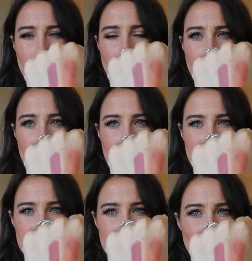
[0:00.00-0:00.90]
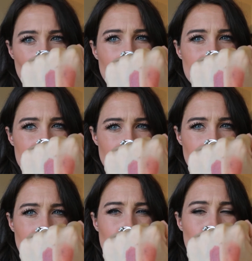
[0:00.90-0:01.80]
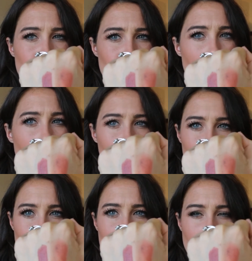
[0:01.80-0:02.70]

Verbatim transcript: um, it's more, it's definitely brown.